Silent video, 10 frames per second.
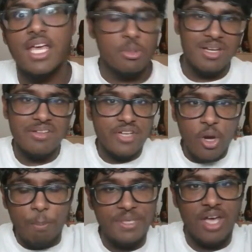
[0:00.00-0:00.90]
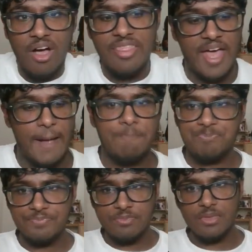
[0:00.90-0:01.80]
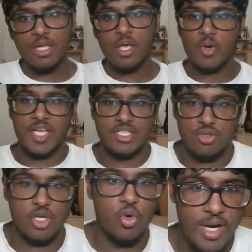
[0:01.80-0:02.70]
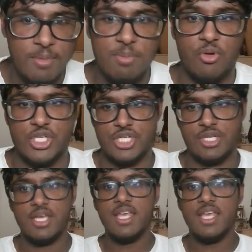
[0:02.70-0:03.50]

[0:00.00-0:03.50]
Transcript: You might even go beyond that. Okay, so the grammar portion.